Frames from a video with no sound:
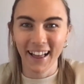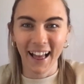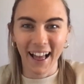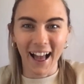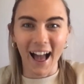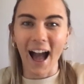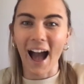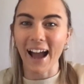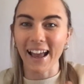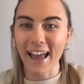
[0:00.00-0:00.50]

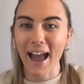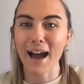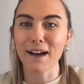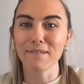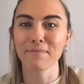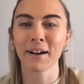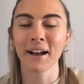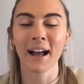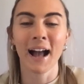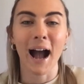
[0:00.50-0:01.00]
I
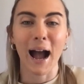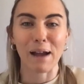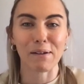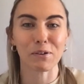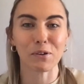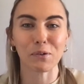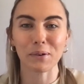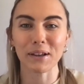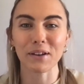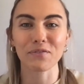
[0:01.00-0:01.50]
am. I'm
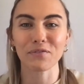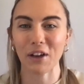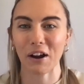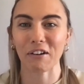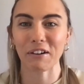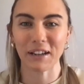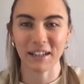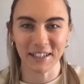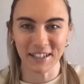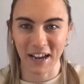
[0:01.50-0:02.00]
doing it
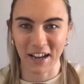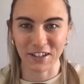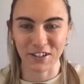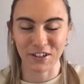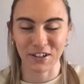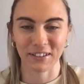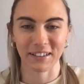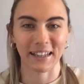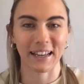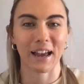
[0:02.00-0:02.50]
very
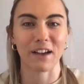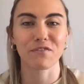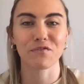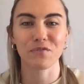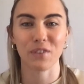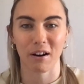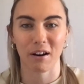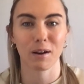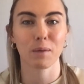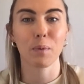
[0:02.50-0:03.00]
intentionally and
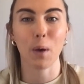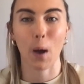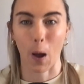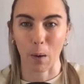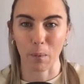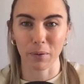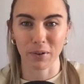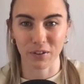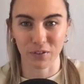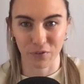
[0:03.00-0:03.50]
very
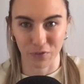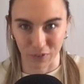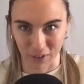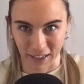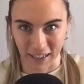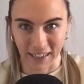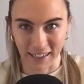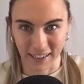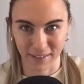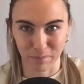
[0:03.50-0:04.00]

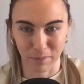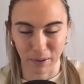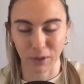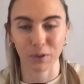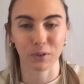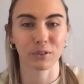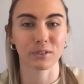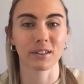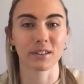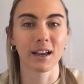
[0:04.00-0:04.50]
purposefully
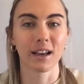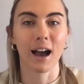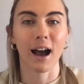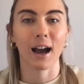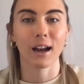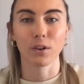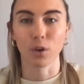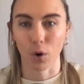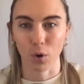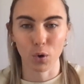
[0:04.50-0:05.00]
because
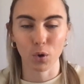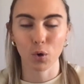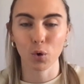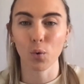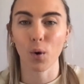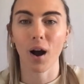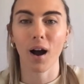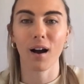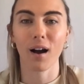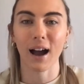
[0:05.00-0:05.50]
I know who you
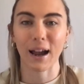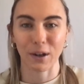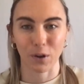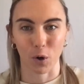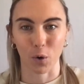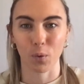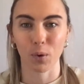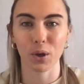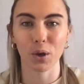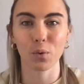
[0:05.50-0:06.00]
are. I
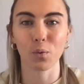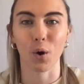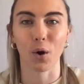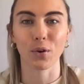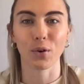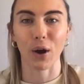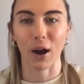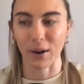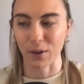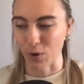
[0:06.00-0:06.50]
know what you
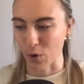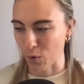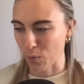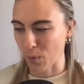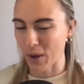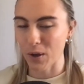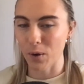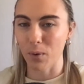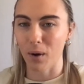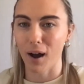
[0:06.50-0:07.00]
want. I know
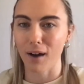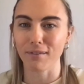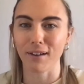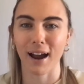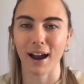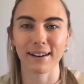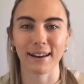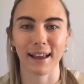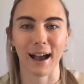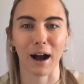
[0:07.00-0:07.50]
where you are
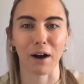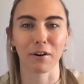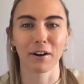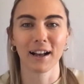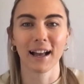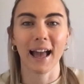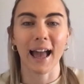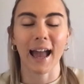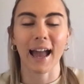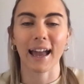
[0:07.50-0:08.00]
right now.
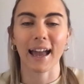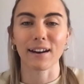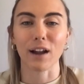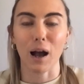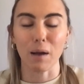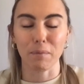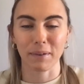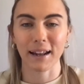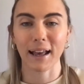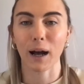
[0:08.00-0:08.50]
And
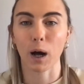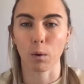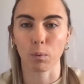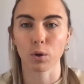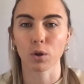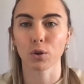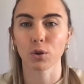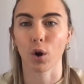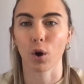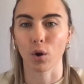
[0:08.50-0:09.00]
I'm going to help
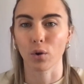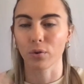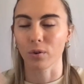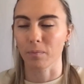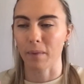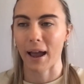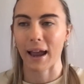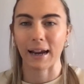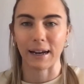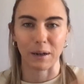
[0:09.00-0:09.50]
you go
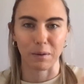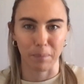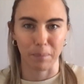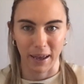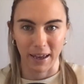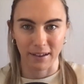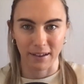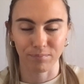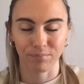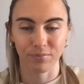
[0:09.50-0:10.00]
from A to
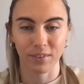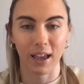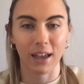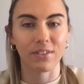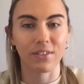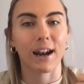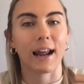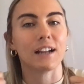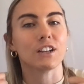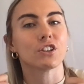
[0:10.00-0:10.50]
B. And
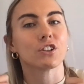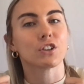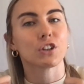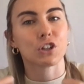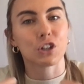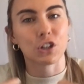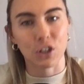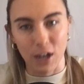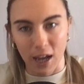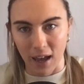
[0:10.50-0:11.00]
then I just
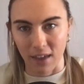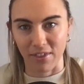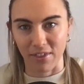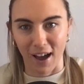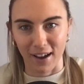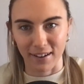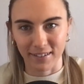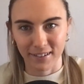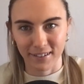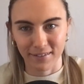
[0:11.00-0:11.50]
share
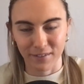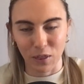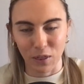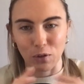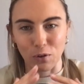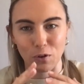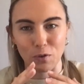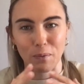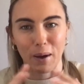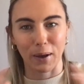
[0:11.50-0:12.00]
that
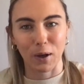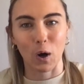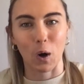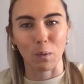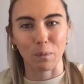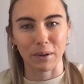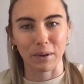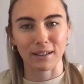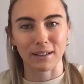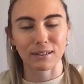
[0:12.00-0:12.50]
through my
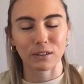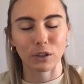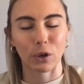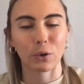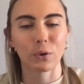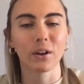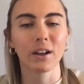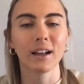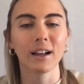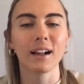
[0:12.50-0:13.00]
copy.
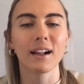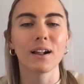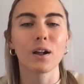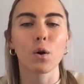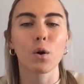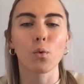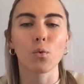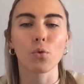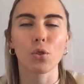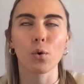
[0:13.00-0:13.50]
So
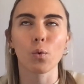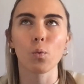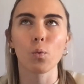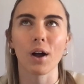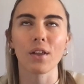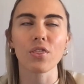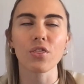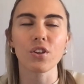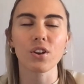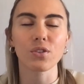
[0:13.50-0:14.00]
the
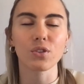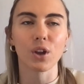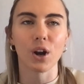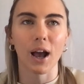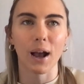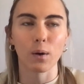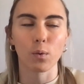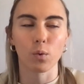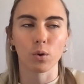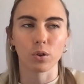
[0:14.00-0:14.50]
one thing that
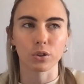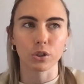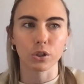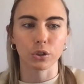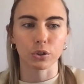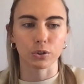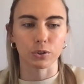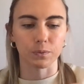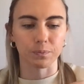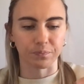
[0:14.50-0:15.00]
I want
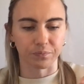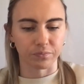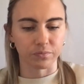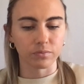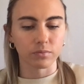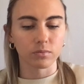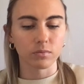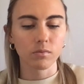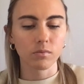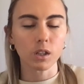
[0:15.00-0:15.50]
to
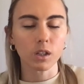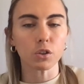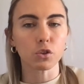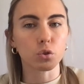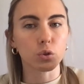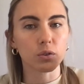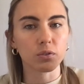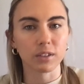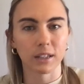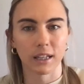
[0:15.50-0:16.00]

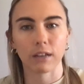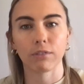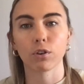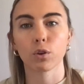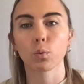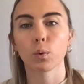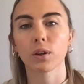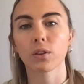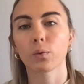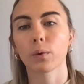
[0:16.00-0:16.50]
sort of leave
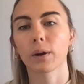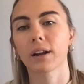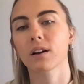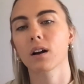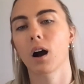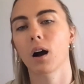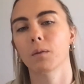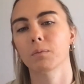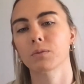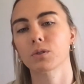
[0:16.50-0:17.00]
you with when it
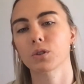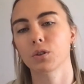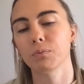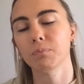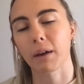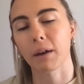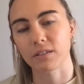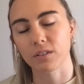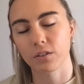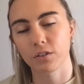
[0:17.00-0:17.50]
comes to
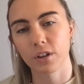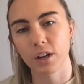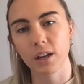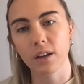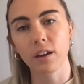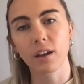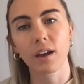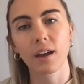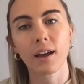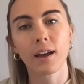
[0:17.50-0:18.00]

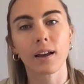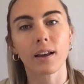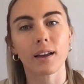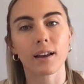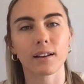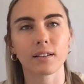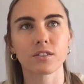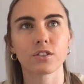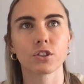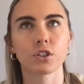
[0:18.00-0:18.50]
messaging
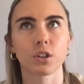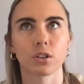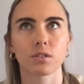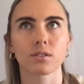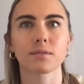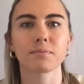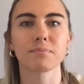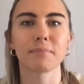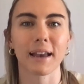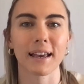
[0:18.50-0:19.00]
is
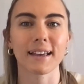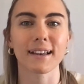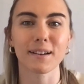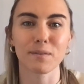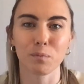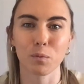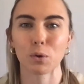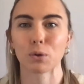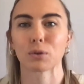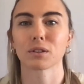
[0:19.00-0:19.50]
just make it
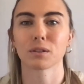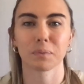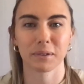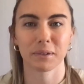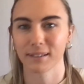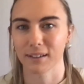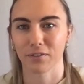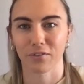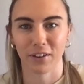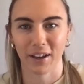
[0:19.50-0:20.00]
more
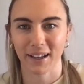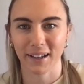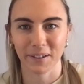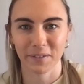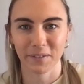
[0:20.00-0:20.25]
specific.